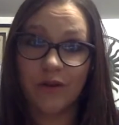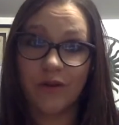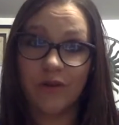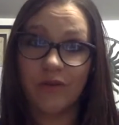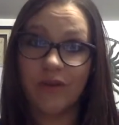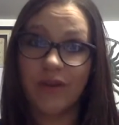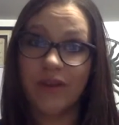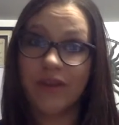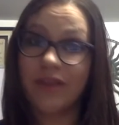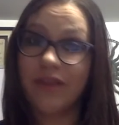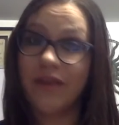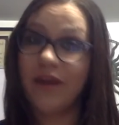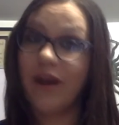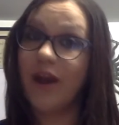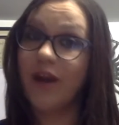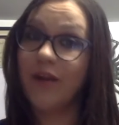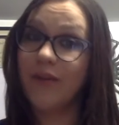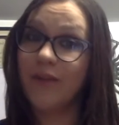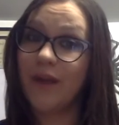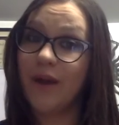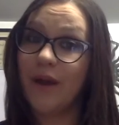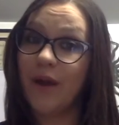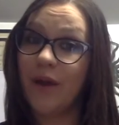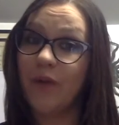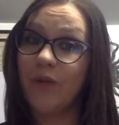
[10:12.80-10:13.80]
We thought
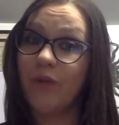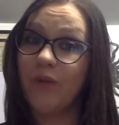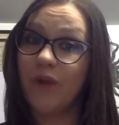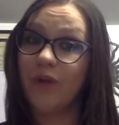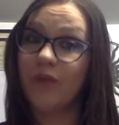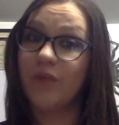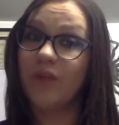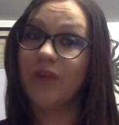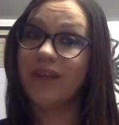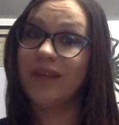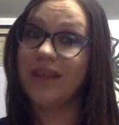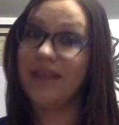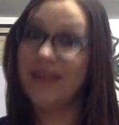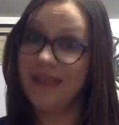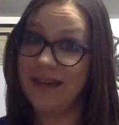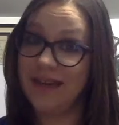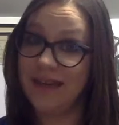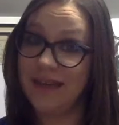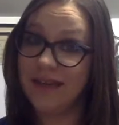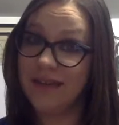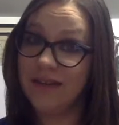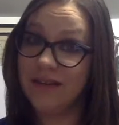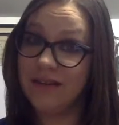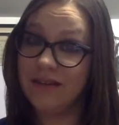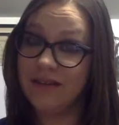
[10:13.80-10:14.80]
about what we
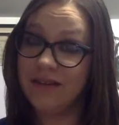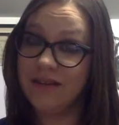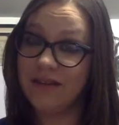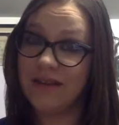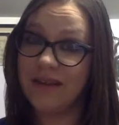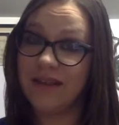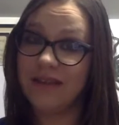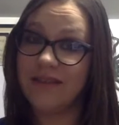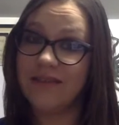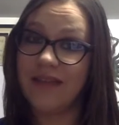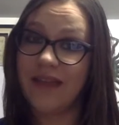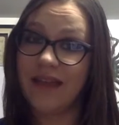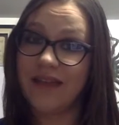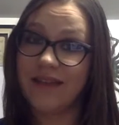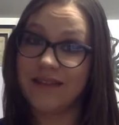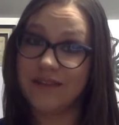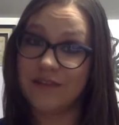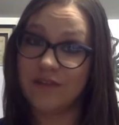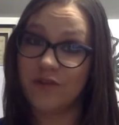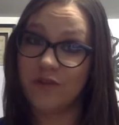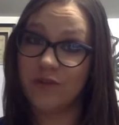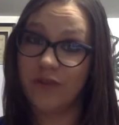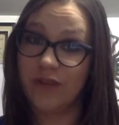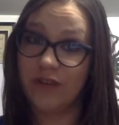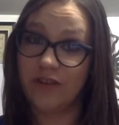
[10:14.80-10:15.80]
needed in that
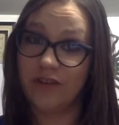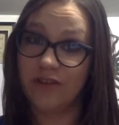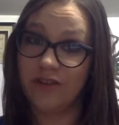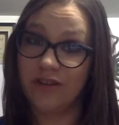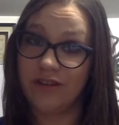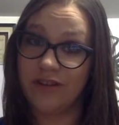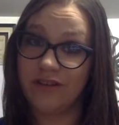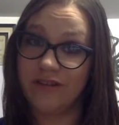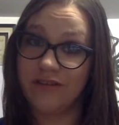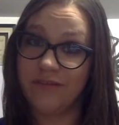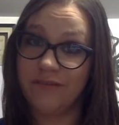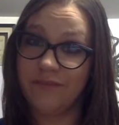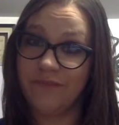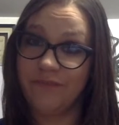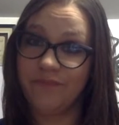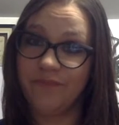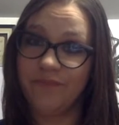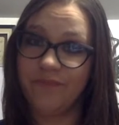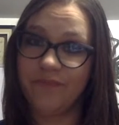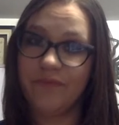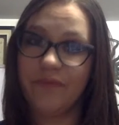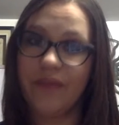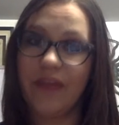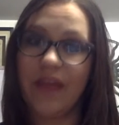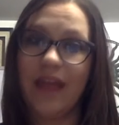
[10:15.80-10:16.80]
situation,
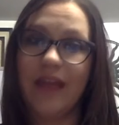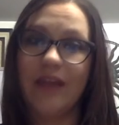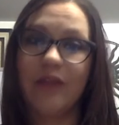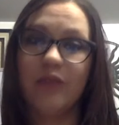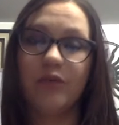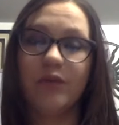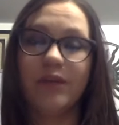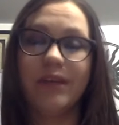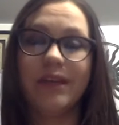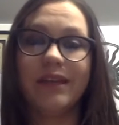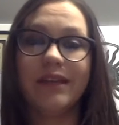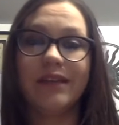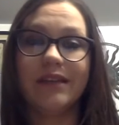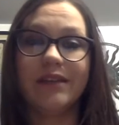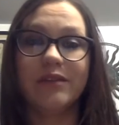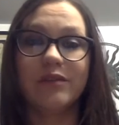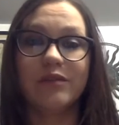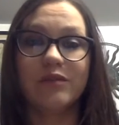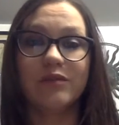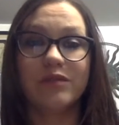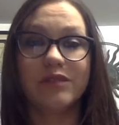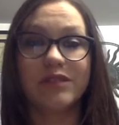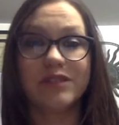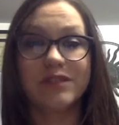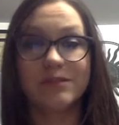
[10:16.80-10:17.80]
and we
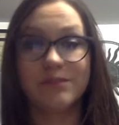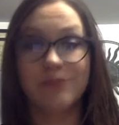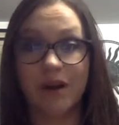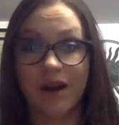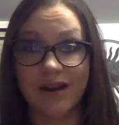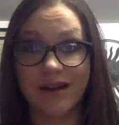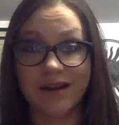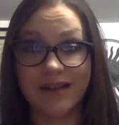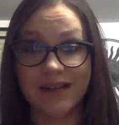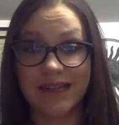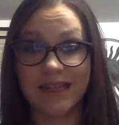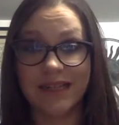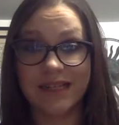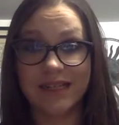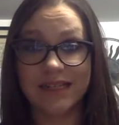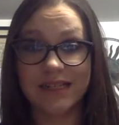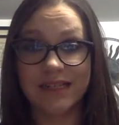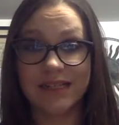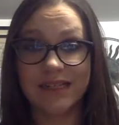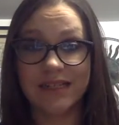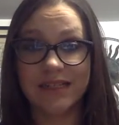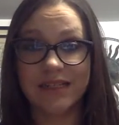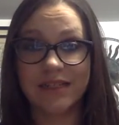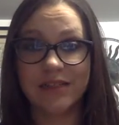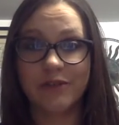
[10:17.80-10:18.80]
responded
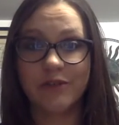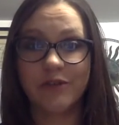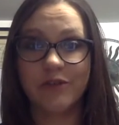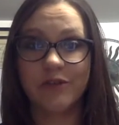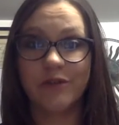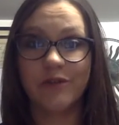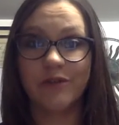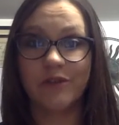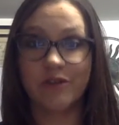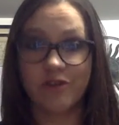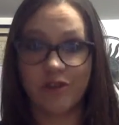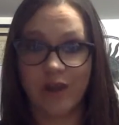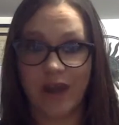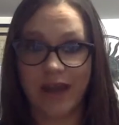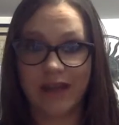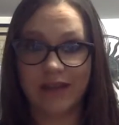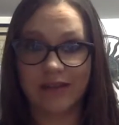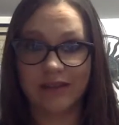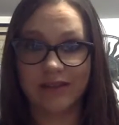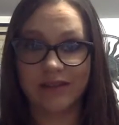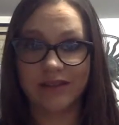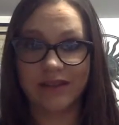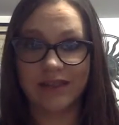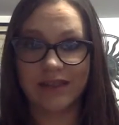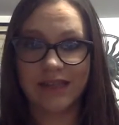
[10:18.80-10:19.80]
to the
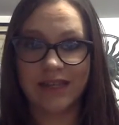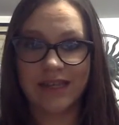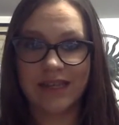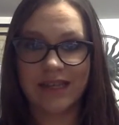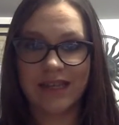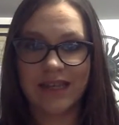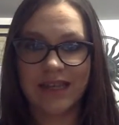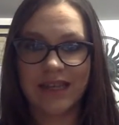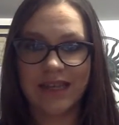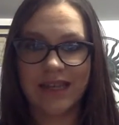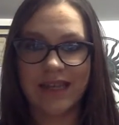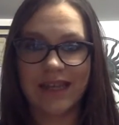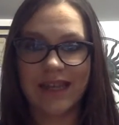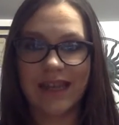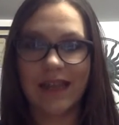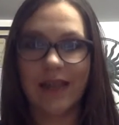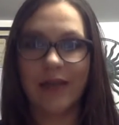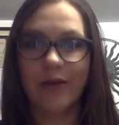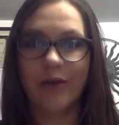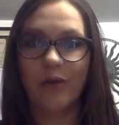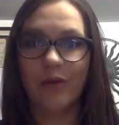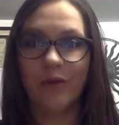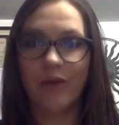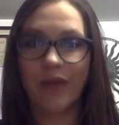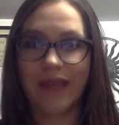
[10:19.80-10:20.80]
child
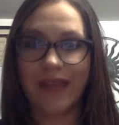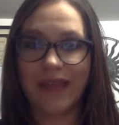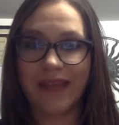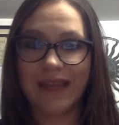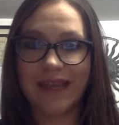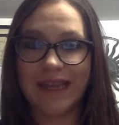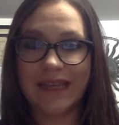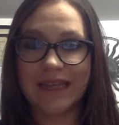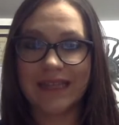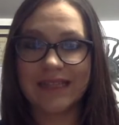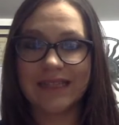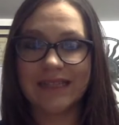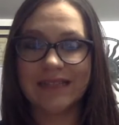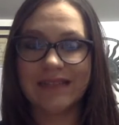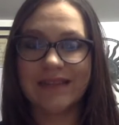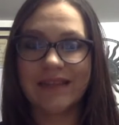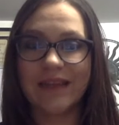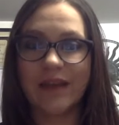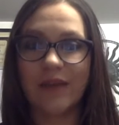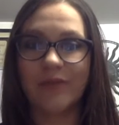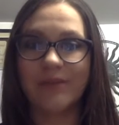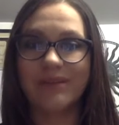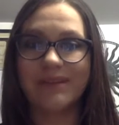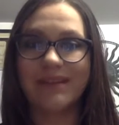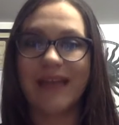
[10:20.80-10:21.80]
in a way
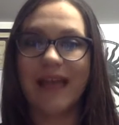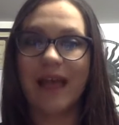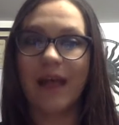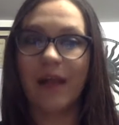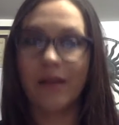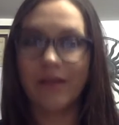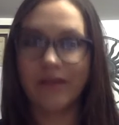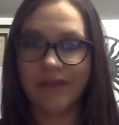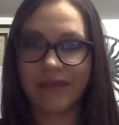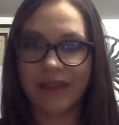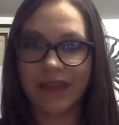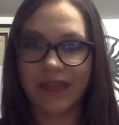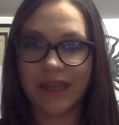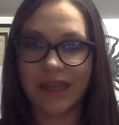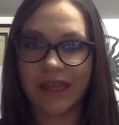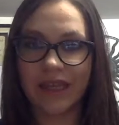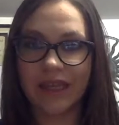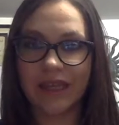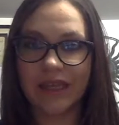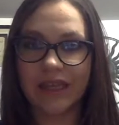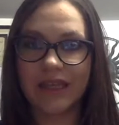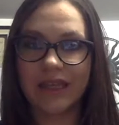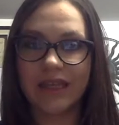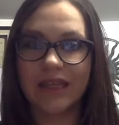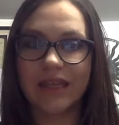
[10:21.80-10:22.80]
that was
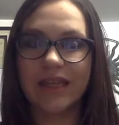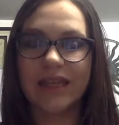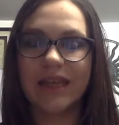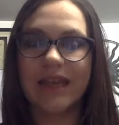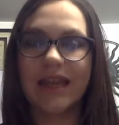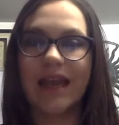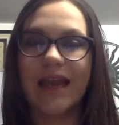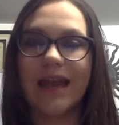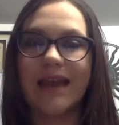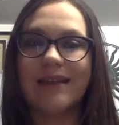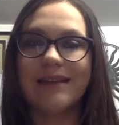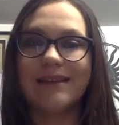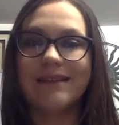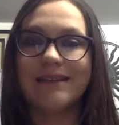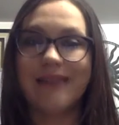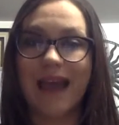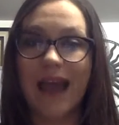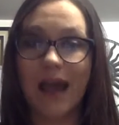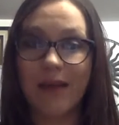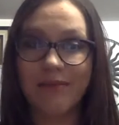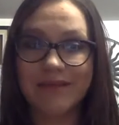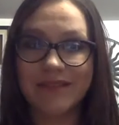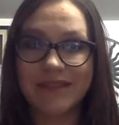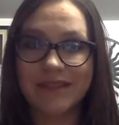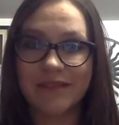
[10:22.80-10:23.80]
healthy,
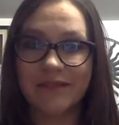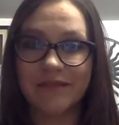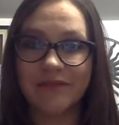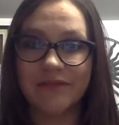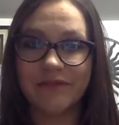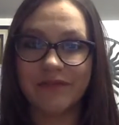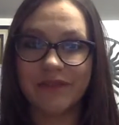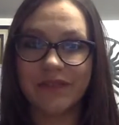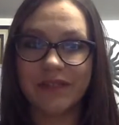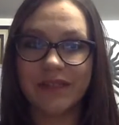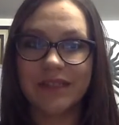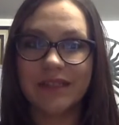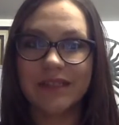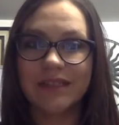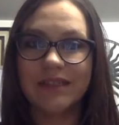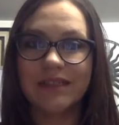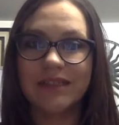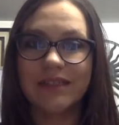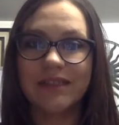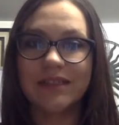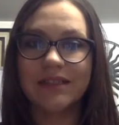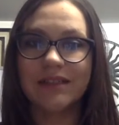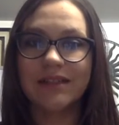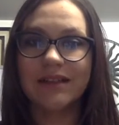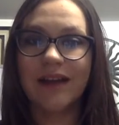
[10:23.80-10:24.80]
adaptive,
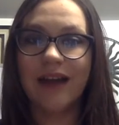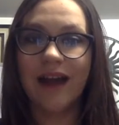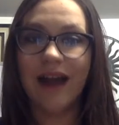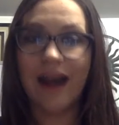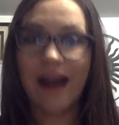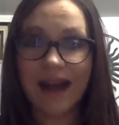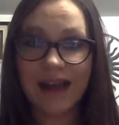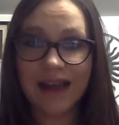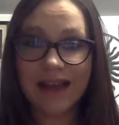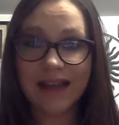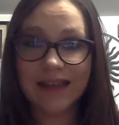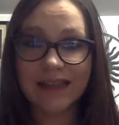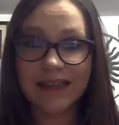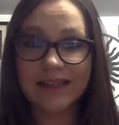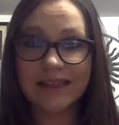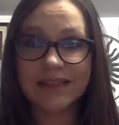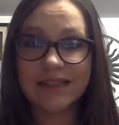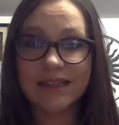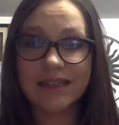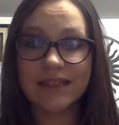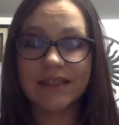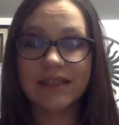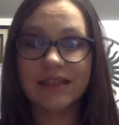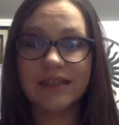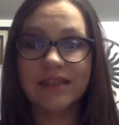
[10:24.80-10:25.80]

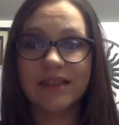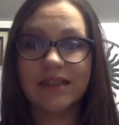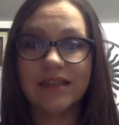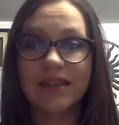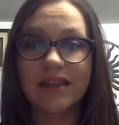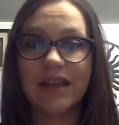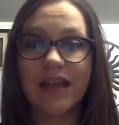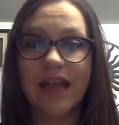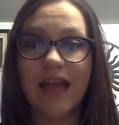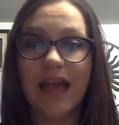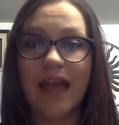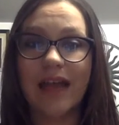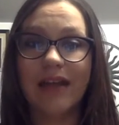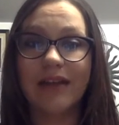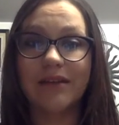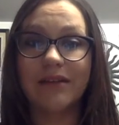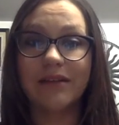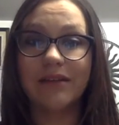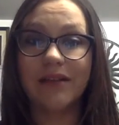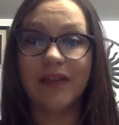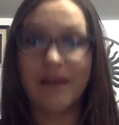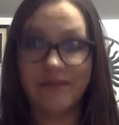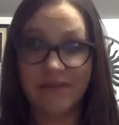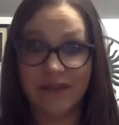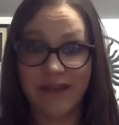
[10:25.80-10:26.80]
kind,
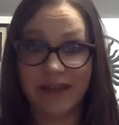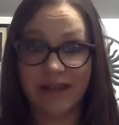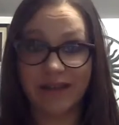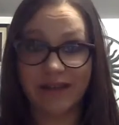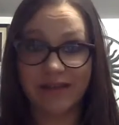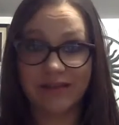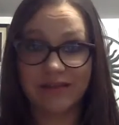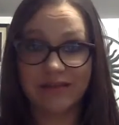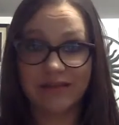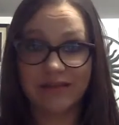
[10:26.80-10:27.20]
and loving.